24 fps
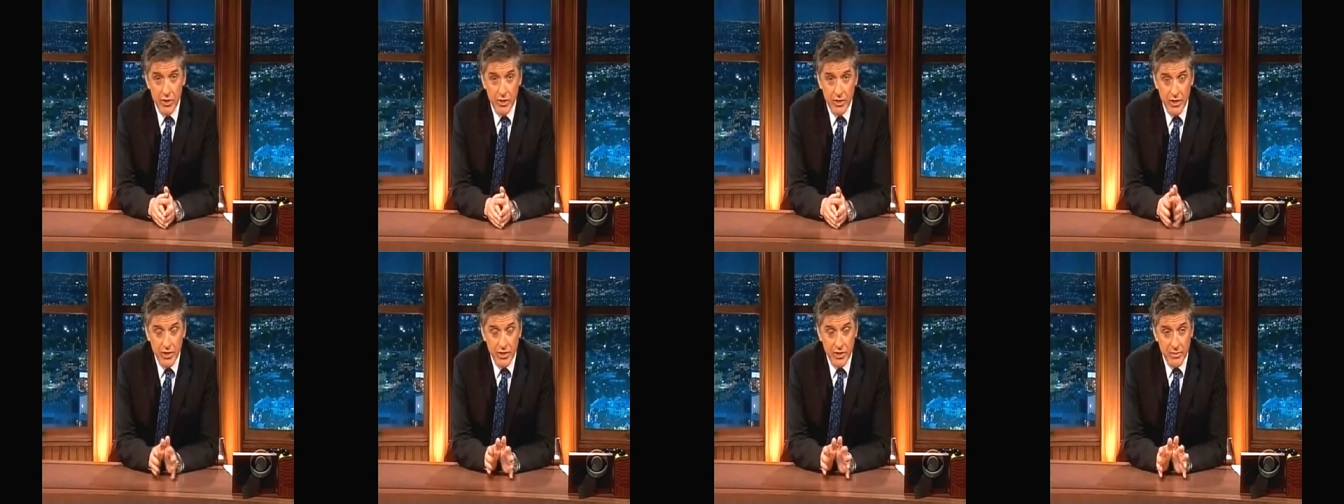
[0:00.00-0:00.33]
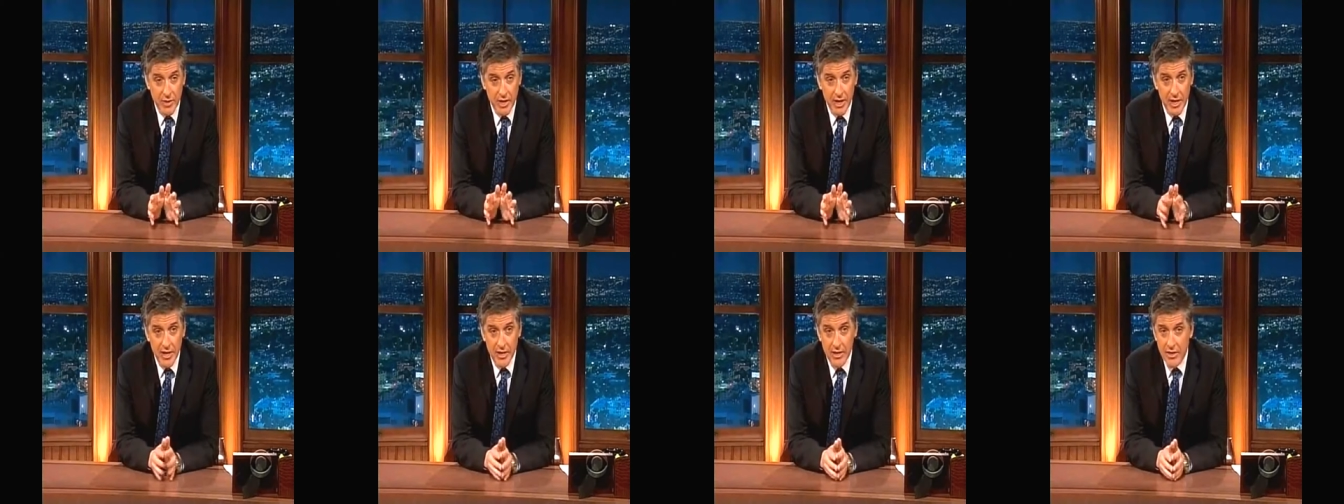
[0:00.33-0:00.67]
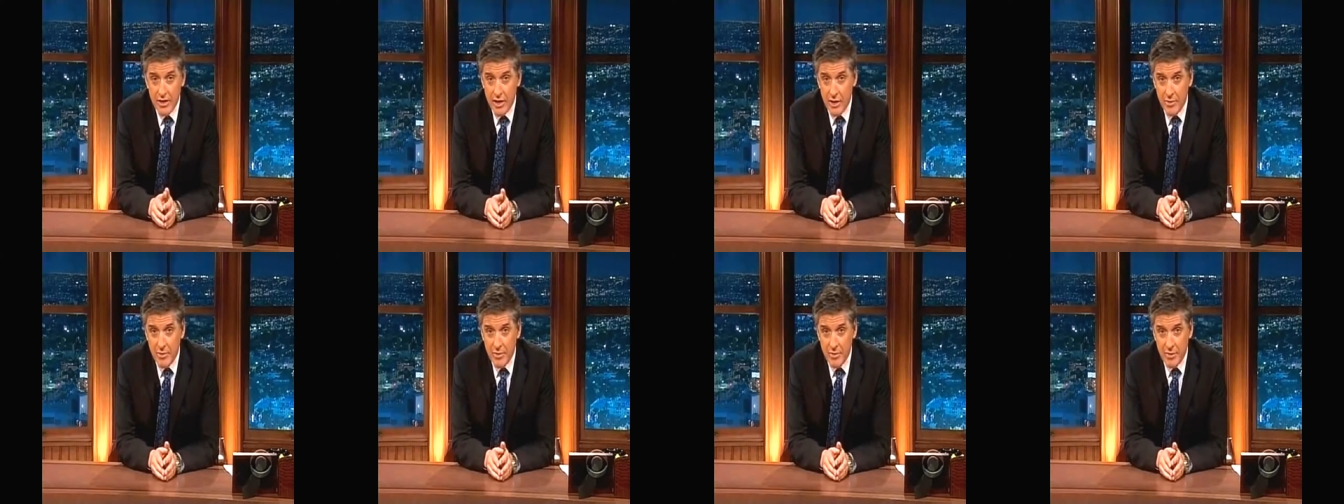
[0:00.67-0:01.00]
At least you might earn a
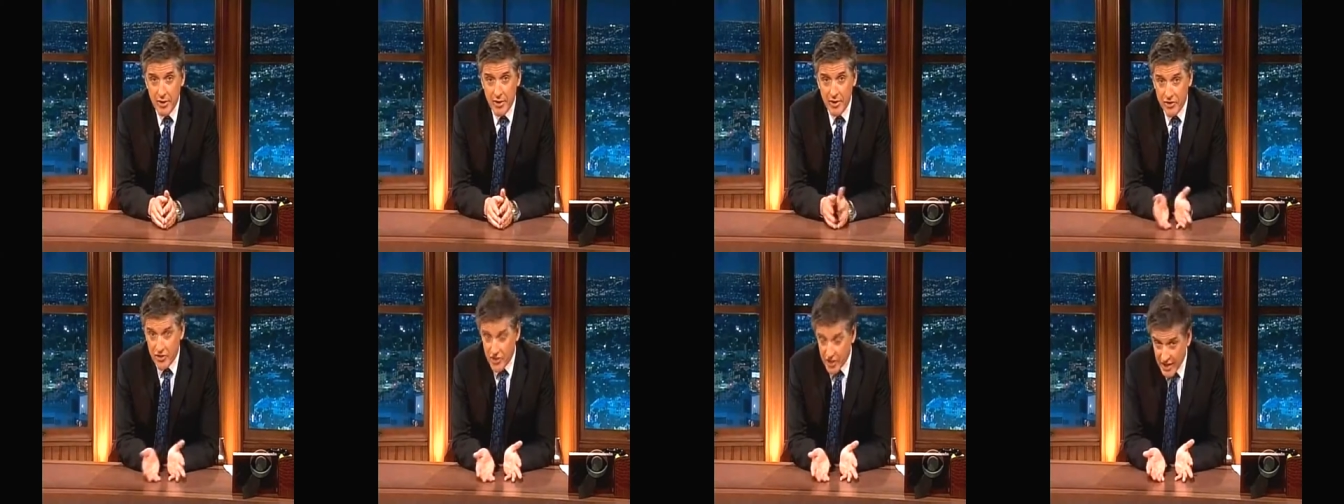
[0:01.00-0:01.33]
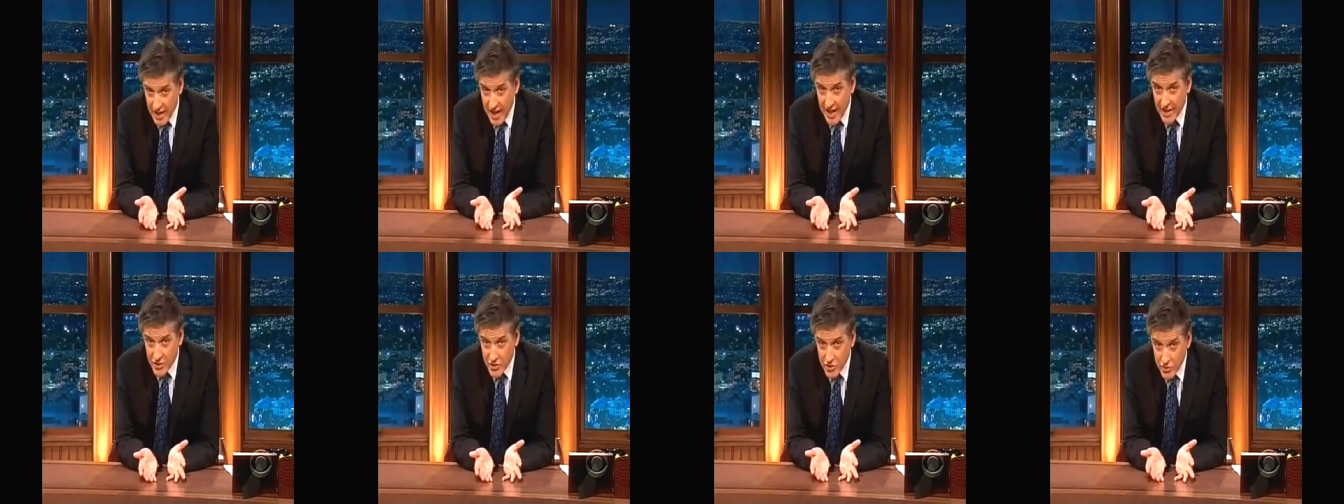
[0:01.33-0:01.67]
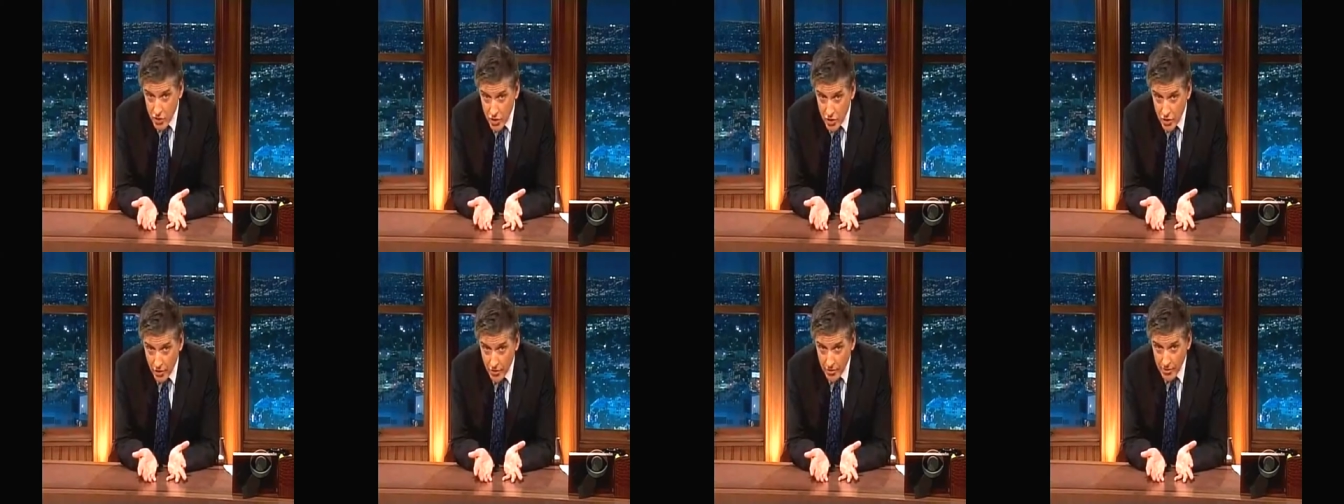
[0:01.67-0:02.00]
couple of bucks, and that's
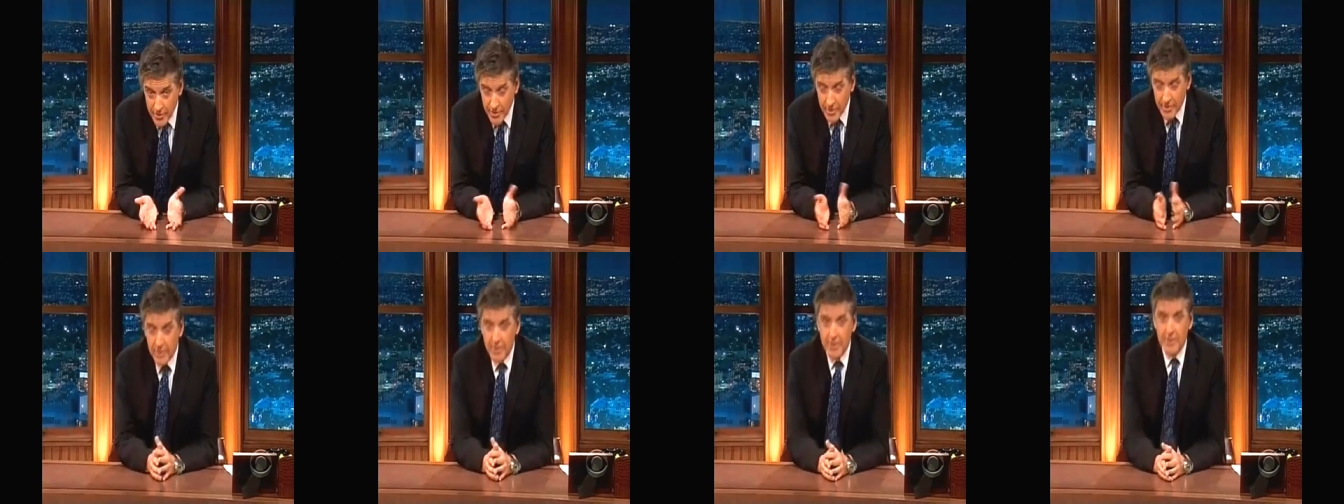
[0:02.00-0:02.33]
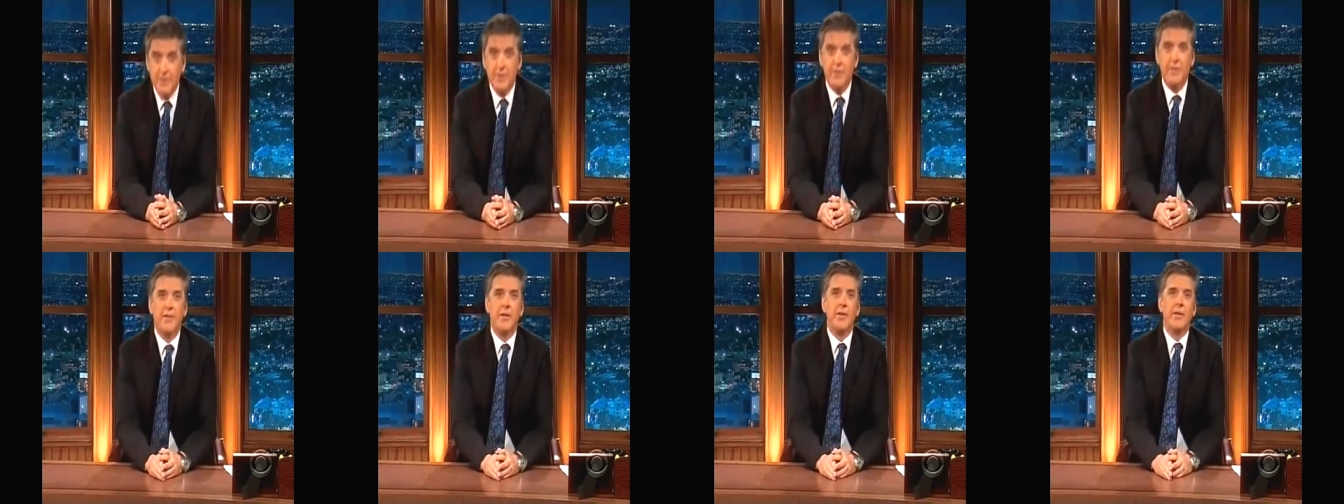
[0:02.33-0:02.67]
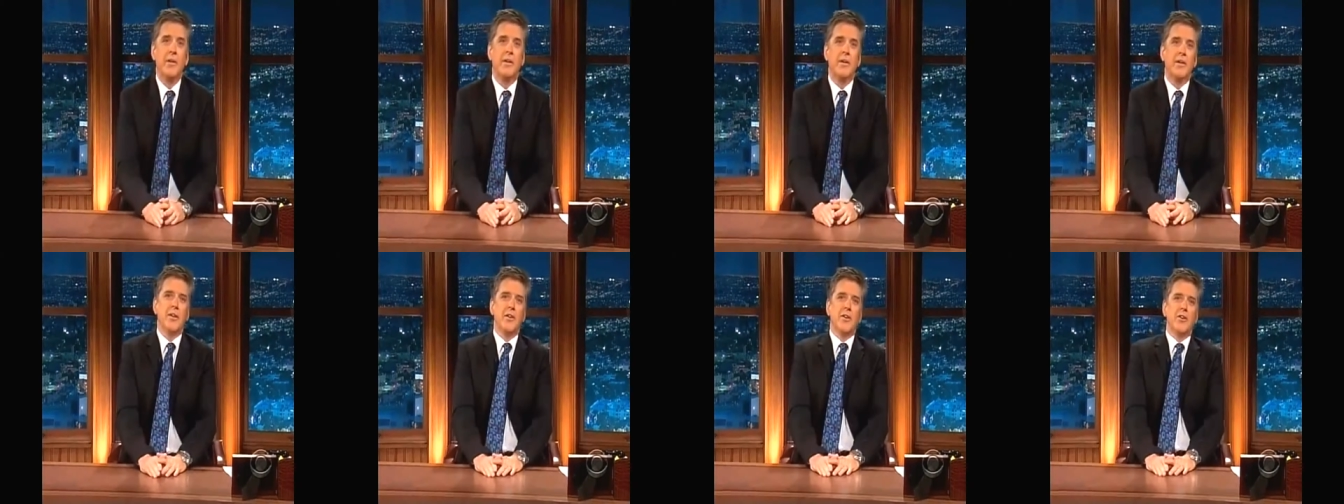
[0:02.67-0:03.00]
true
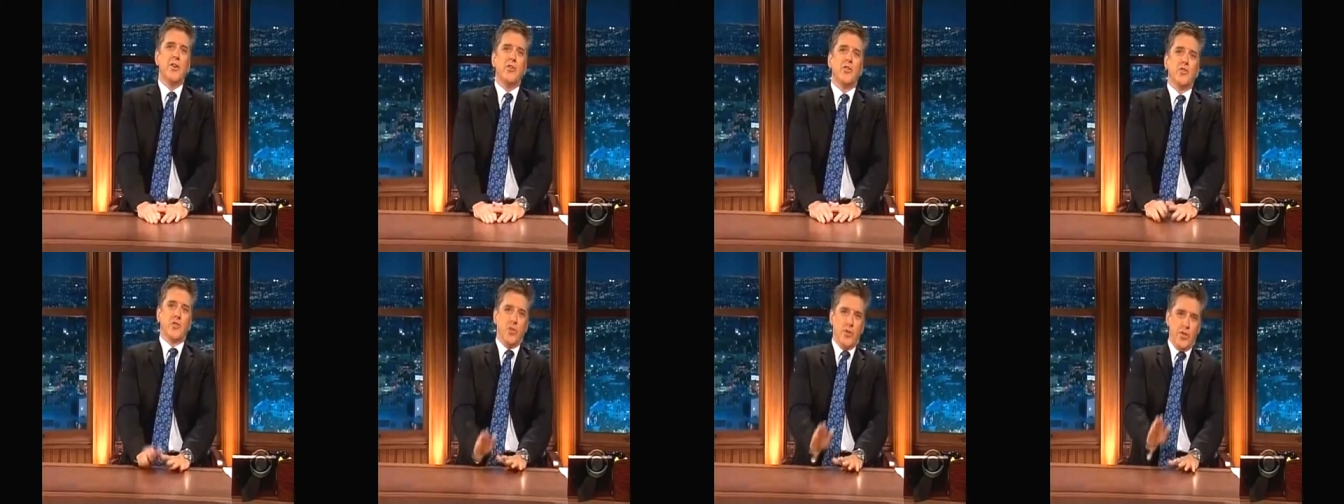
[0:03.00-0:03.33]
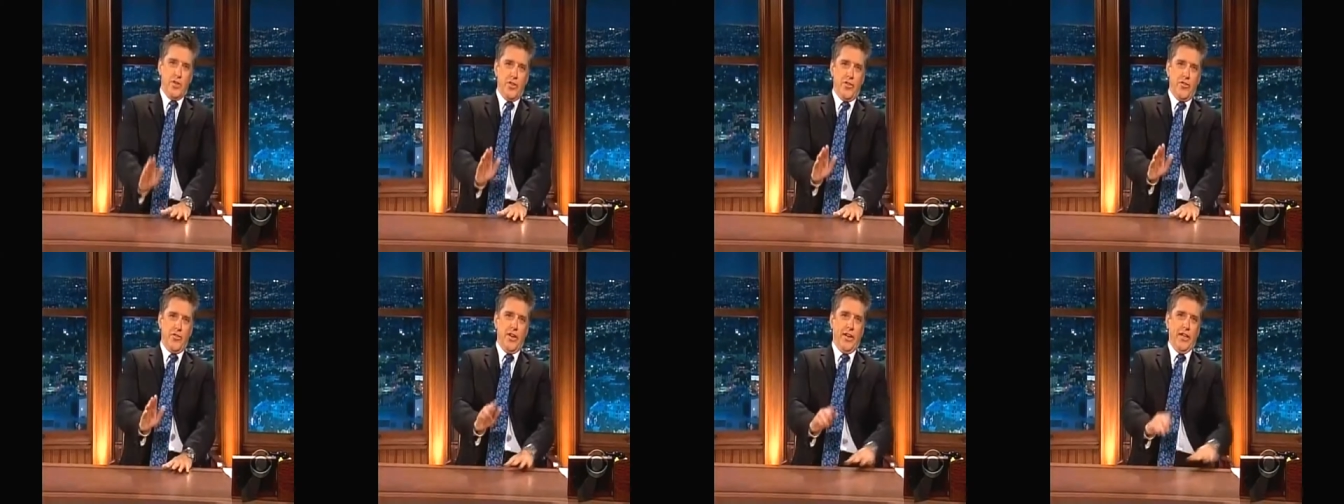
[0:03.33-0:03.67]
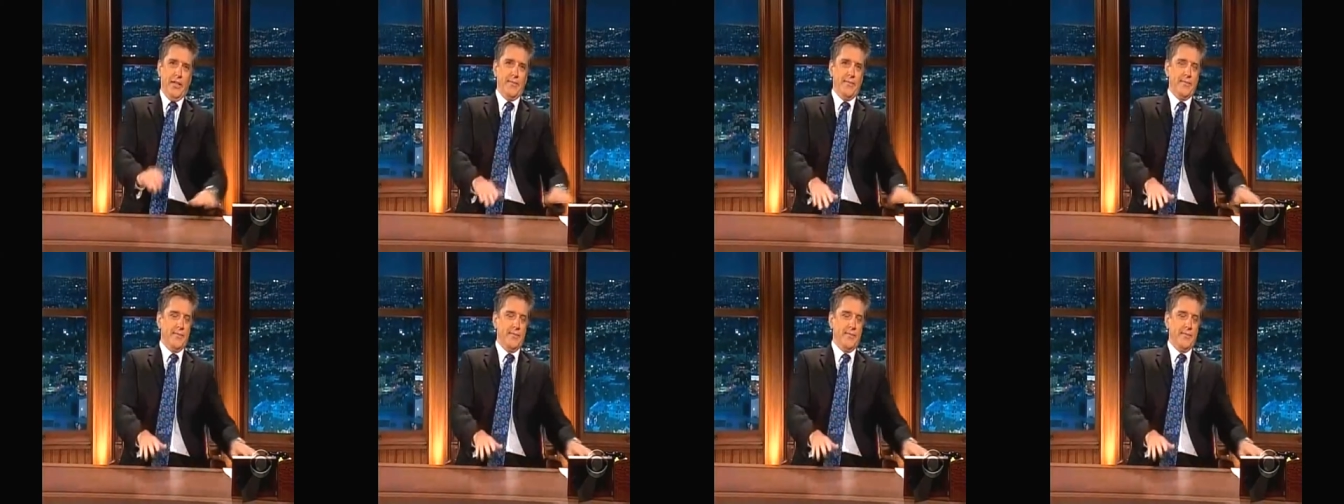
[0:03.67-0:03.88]
to a degree.